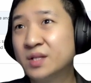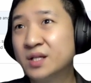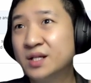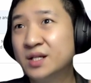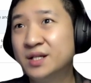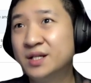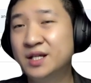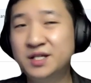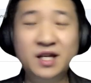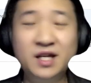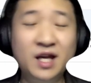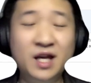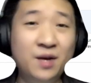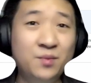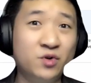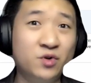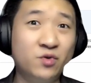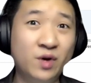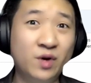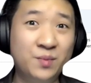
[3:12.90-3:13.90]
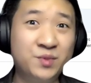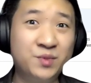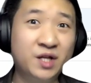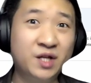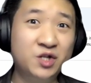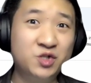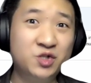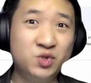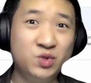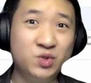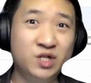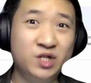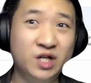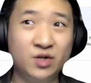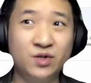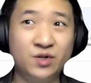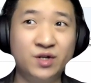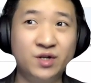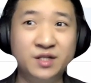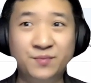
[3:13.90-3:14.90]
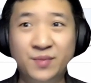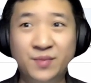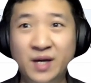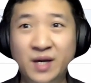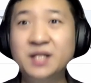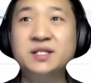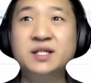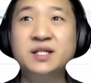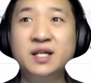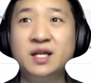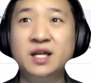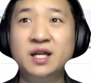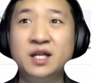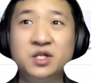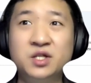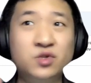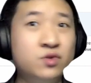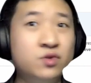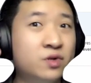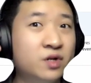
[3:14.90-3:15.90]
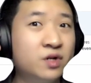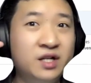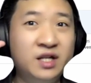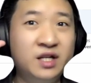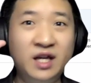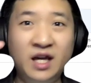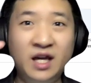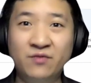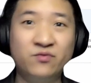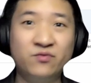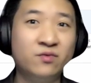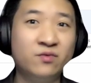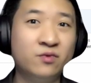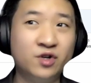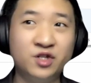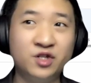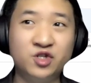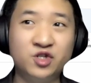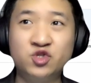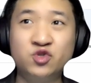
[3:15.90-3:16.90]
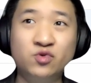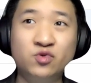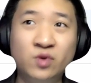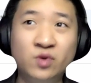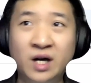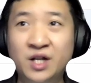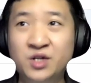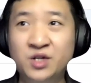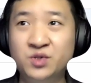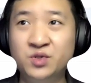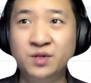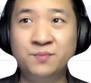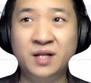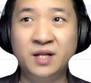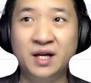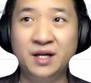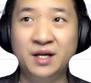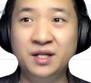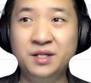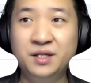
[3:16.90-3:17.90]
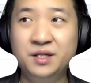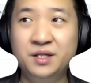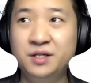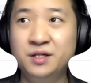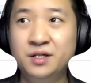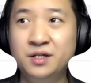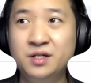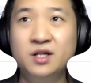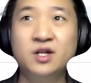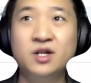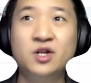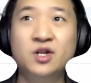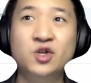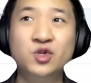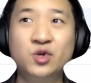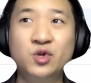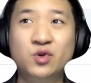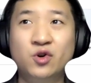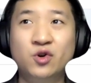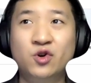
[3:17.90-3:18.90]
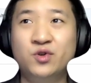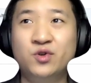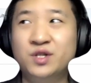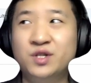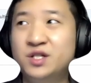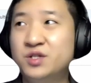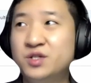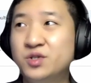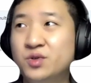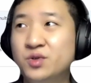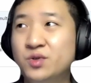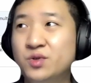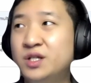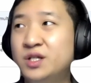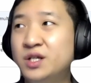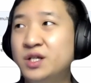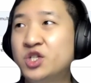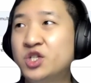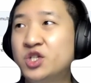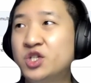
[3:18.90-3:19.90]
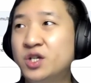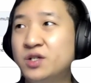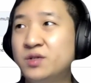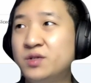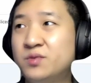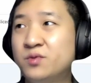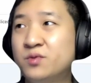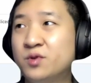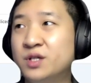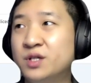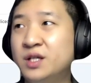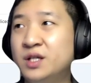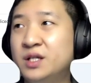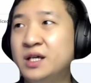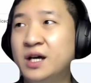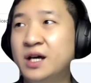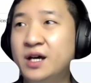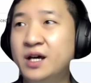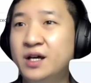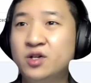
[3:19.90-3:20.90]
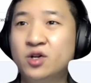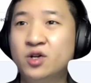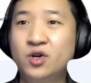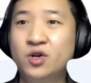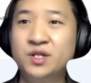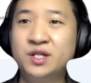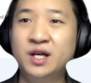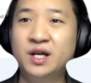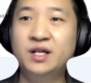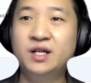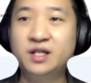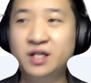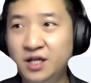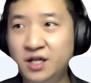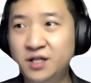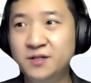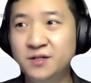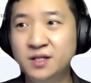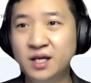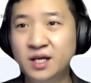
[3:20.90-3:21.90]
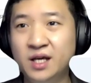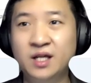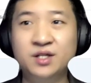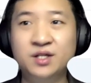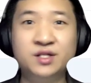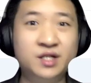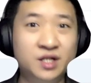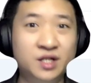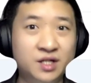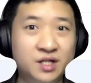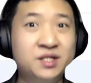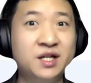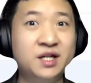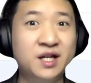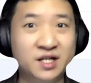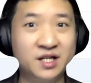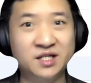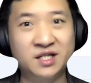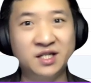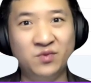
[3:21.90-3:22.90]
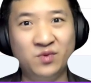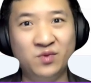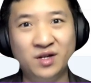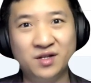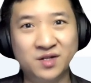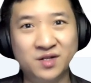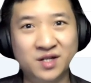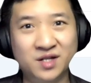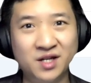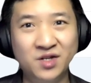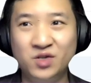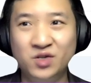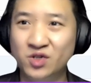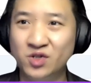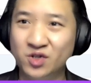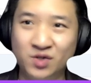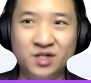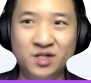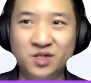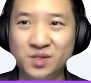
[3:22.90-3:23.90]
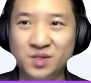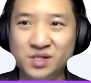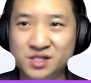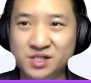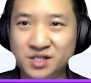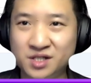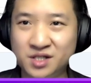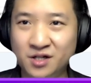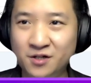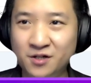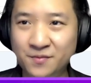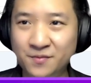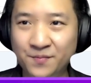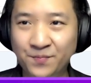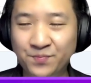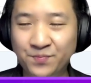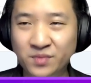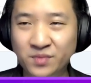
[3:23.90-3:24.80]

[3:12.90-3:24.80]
setting up your website through Jaguar, the best thing is you already have more than 200 plugins here. So all you need to do is just search for this guy called Sitekit and just activate. Okay, you don't need to install.